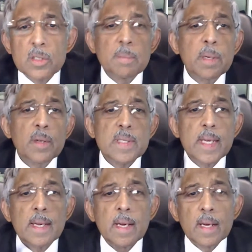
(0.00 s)
somebody was
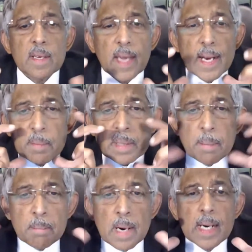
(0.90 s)
saying, can it be the
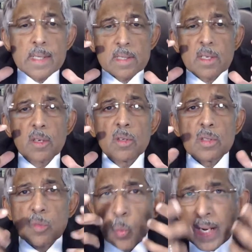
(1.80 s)
mask?
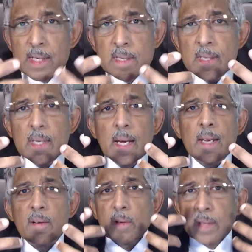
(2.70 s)
It's wet
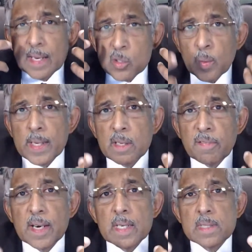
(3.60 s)
and that's where the
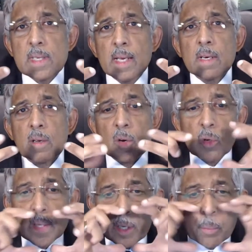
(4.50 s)
fungus can
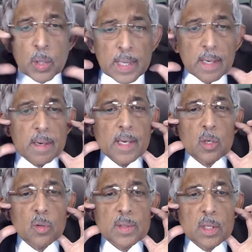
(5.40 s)
grow and you're putting it right
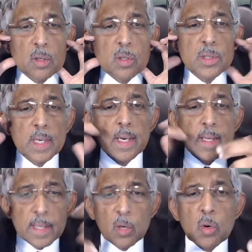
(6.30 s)
over the nose and
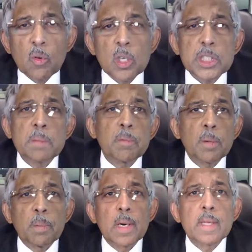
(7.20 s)
they don't wash it
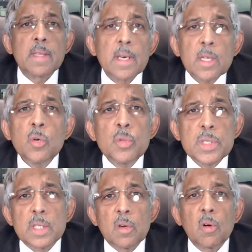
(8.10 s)
properly. They reuse
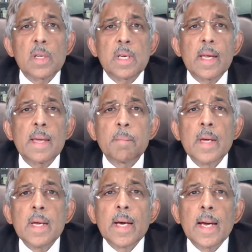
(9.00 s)
it all the time.
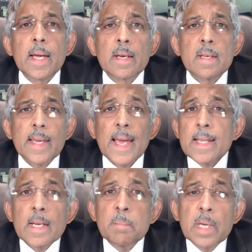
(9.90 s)
And can
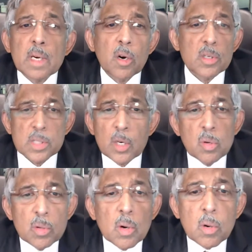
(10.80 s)
that be a cause? I
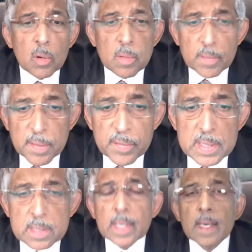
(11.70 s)
don't know. We're
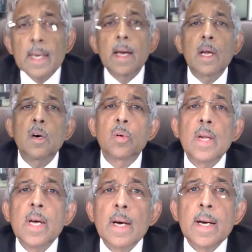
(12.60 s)
just thinking aloud.
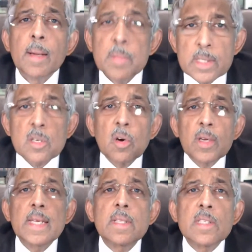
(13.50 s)
I'm just
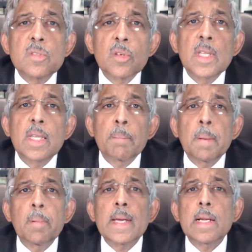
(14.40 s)
talking this so that the
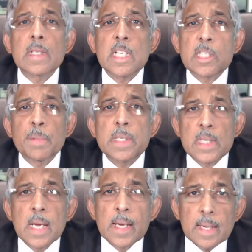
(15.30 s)
public health
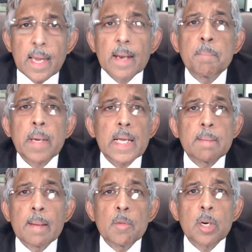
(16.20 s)
experts can pick it
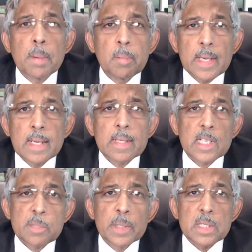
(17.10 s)
up. I'm not a public health
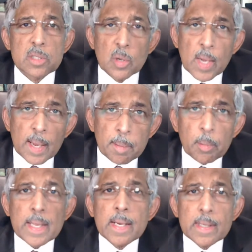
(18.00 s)
expert. So
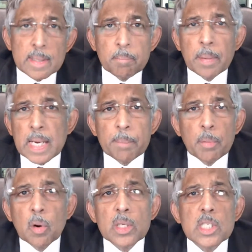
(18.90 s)
people can pick up
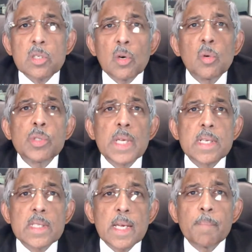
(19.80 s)
all these clues
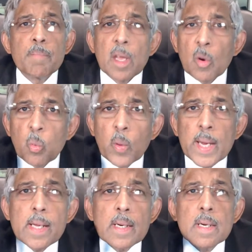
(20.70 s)
and say,
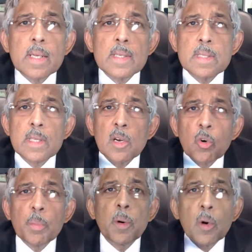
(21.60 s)
where is the
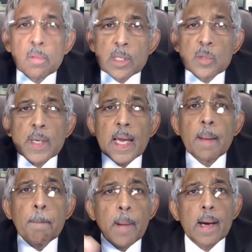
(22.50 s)
loophole which we can
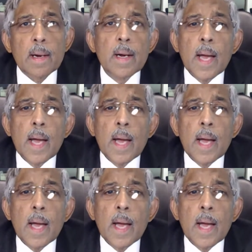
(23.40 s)
plug?